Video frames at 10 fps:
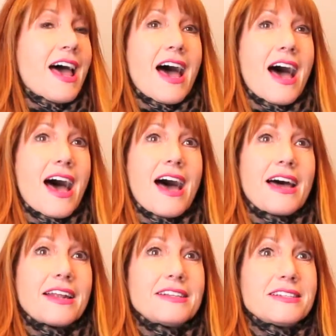
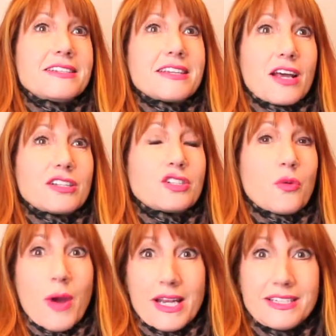And
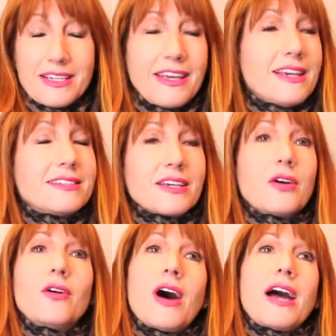20 years
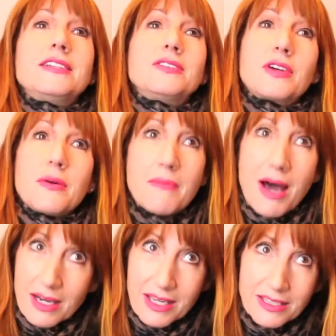ago, I took a
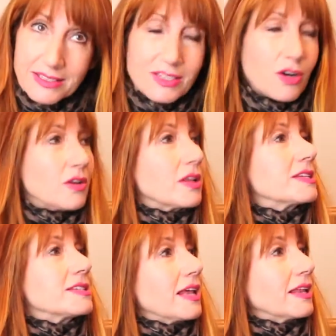market stall
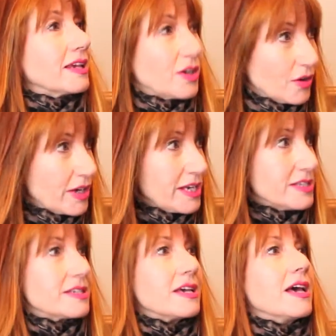selling
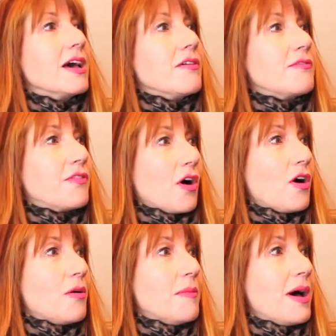cookies
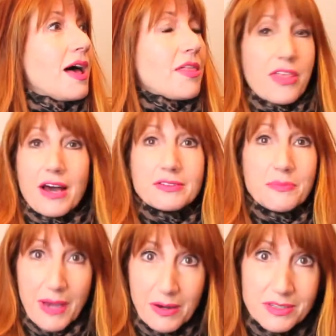from
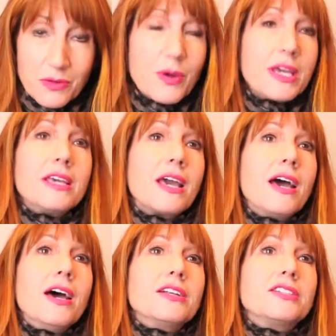£1,000 a week
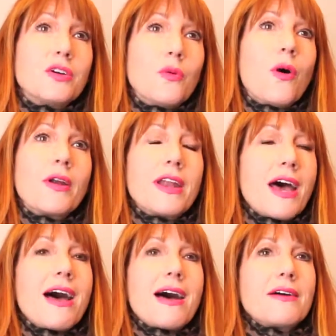to
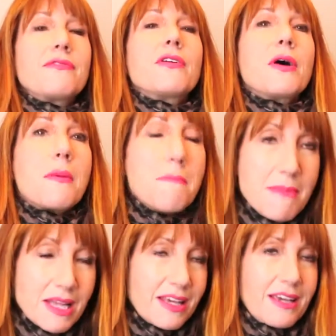1.5
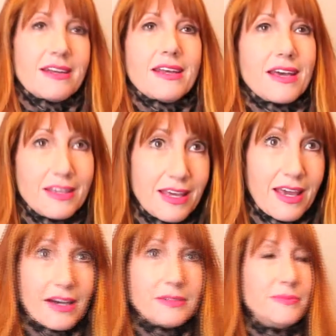million a
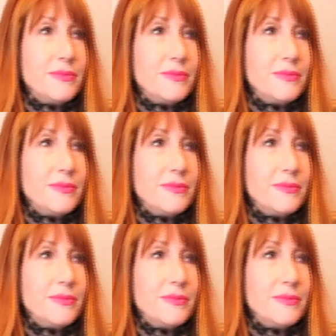year.